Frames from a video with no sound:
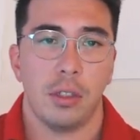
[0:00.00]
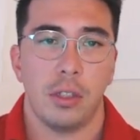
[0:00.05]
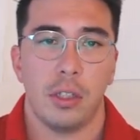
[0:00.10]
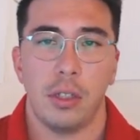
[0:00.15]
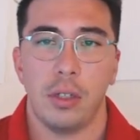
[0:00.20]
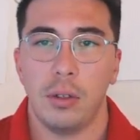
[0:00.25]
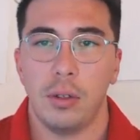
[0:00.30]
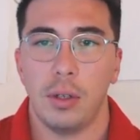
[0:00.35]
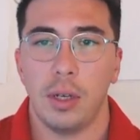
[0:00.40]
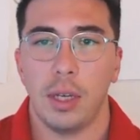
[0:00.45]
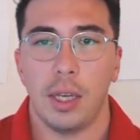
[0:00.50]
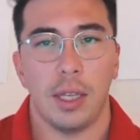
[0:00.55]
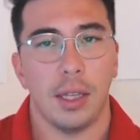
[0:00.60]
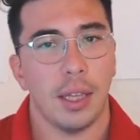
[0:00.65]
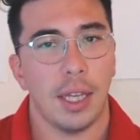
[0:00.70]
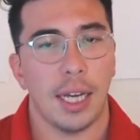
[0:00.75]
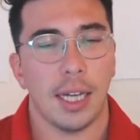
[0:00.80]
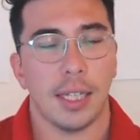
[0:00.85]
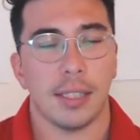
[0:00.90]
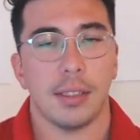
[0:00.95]
Two, it
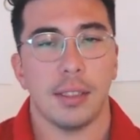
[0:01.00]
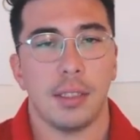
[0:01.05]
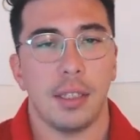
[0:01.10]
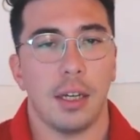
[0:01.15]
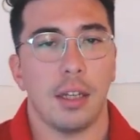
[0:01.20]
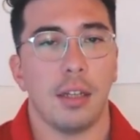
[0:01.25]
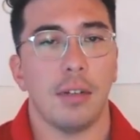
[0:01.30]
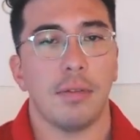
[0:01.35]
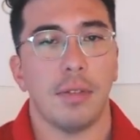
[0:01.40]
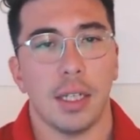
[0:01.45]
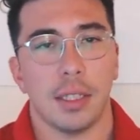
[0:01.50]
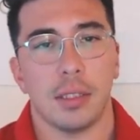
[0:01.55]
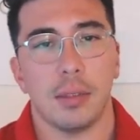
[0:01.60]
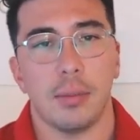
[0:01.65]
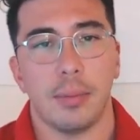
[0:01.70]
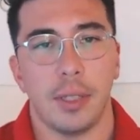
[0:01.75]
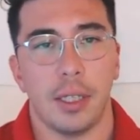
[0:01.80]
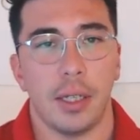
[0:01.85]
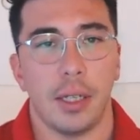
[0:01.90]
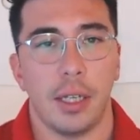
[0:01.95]
lacks a ton of
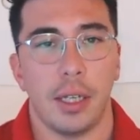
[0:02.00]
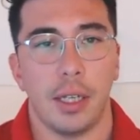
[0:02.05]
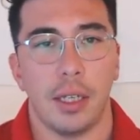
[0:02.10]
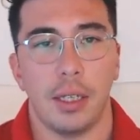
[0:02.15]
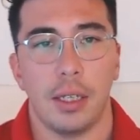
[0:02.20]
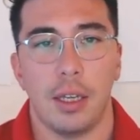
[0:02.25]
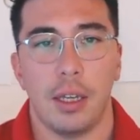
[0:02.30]
flexibility.